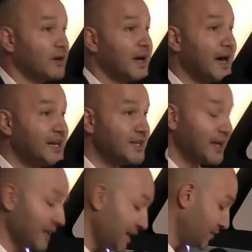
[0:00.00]
I would
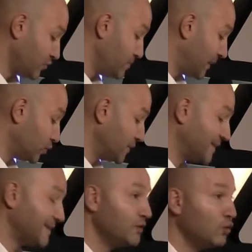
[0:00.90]
also like to thank
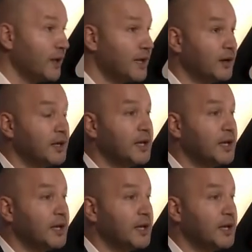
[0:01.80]
the